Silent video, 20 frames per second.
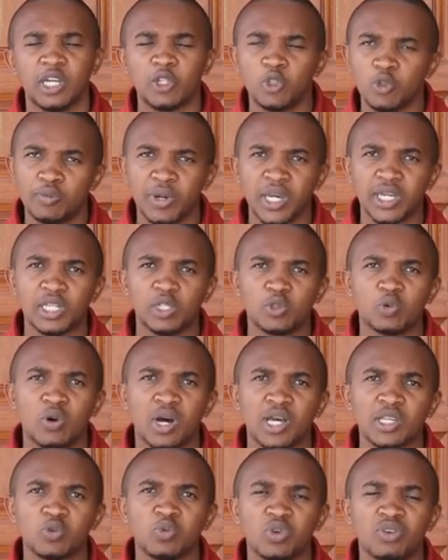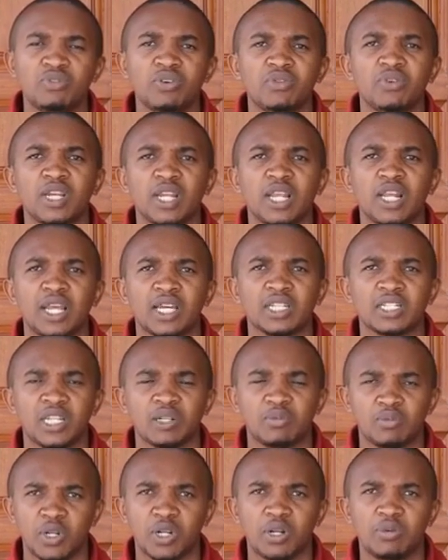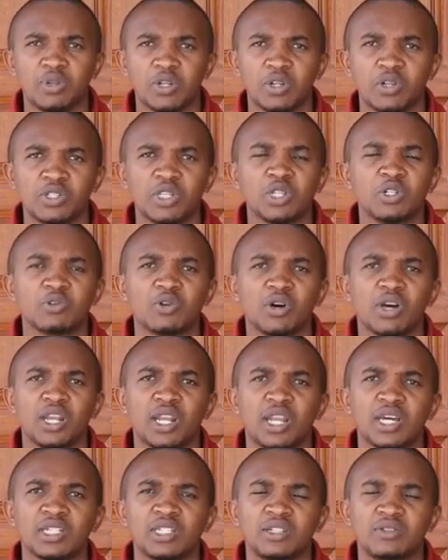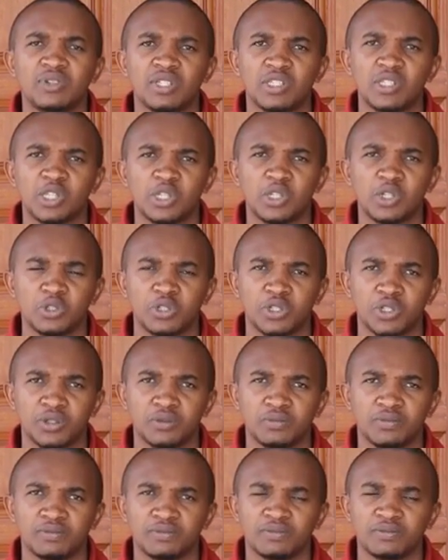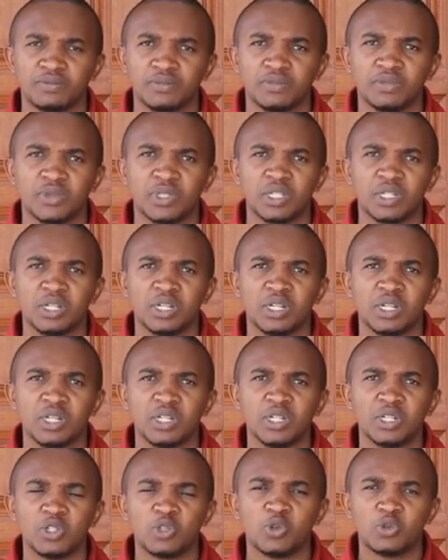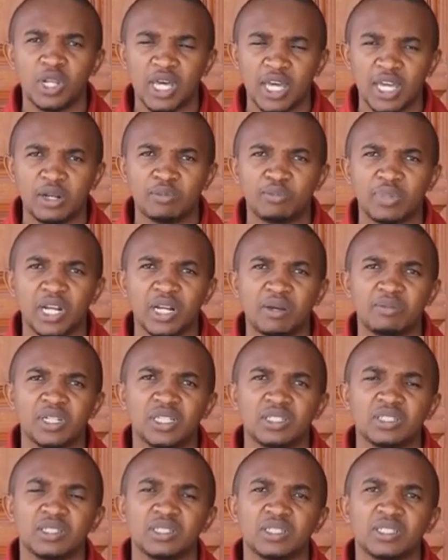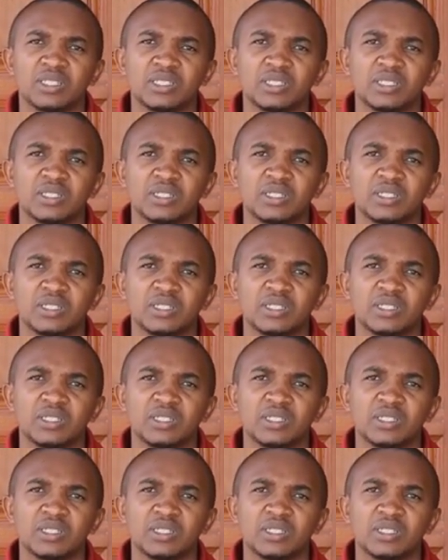and to make it worse, we've even elected criminals into our elective institution. Today in Parliament,